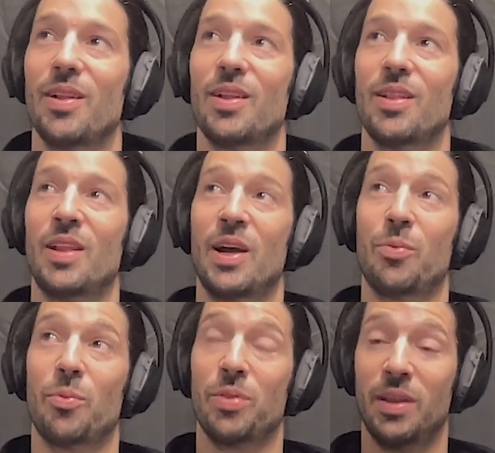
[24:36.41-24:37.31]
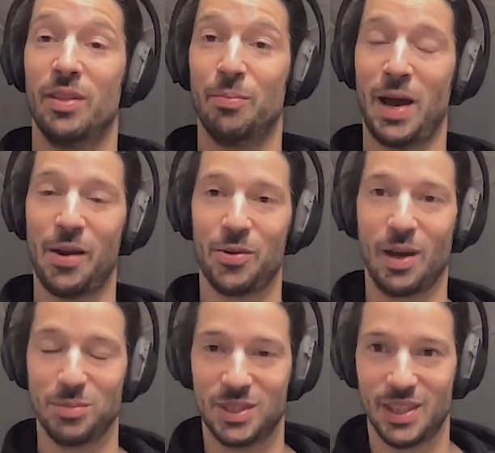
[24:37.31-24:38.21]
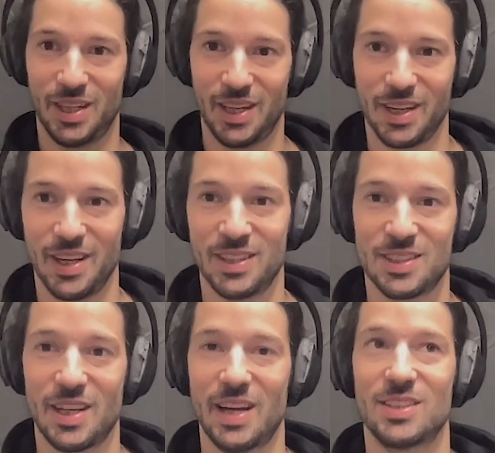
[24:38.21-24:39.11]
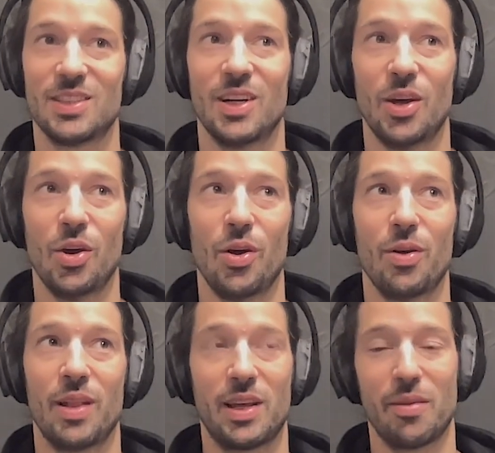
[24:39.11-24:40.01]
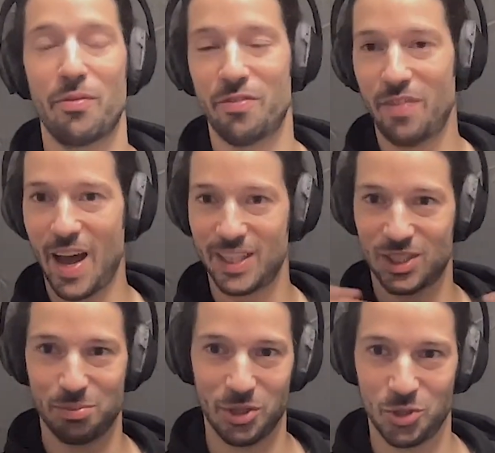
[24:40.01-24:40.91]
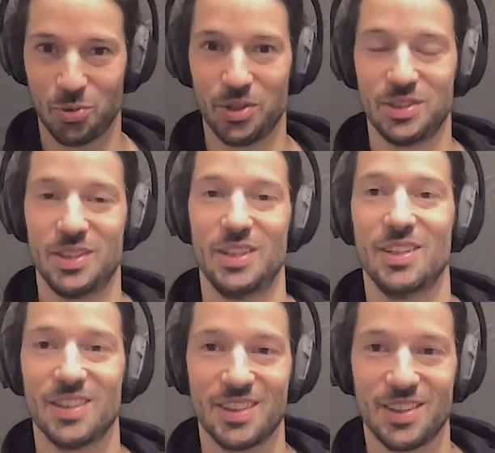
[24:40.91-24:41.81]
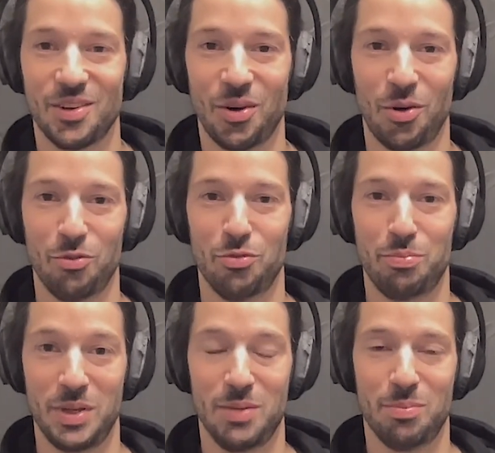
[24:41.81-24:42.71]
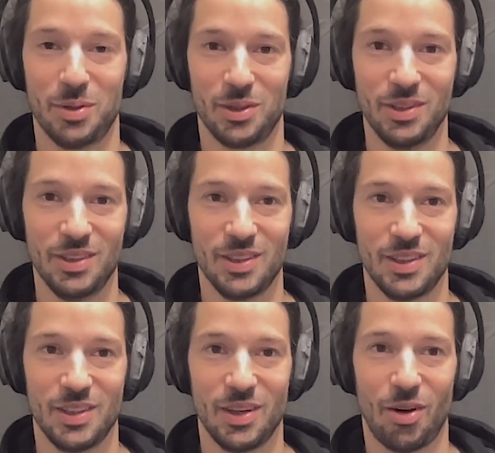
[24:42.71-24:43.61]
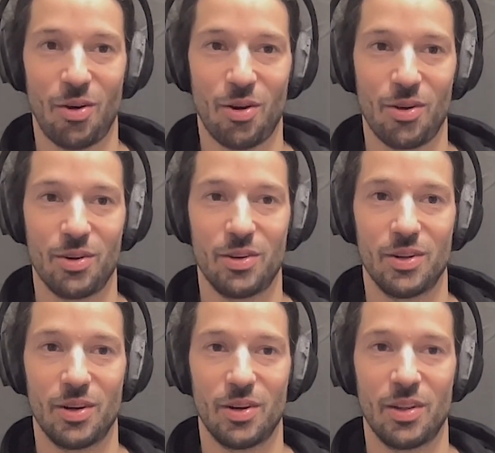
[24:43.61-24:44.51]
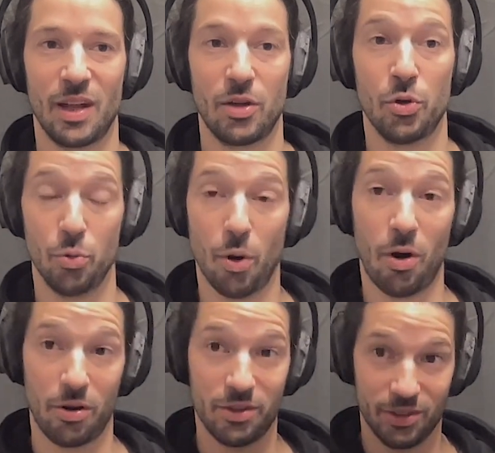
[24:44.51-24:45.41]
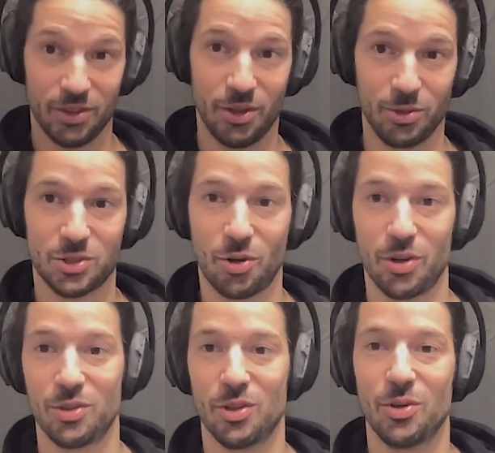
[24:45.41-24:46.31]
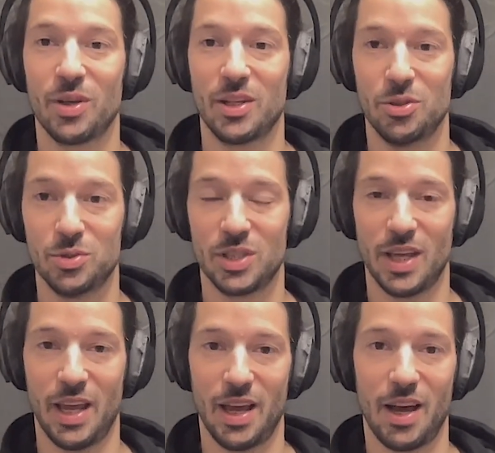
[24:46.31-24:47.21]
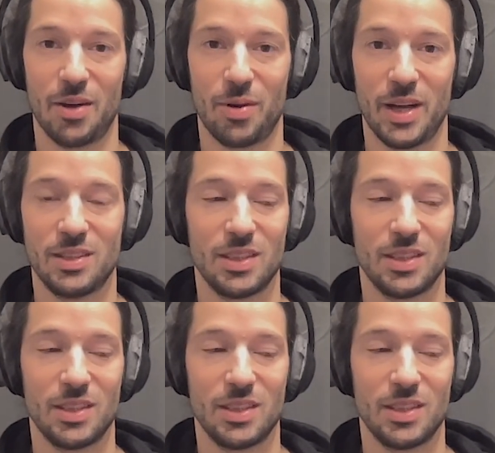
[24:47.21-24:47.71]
like the pattern I'm seeing is that like the vast majority of people are like who are starting to look at using AI, right?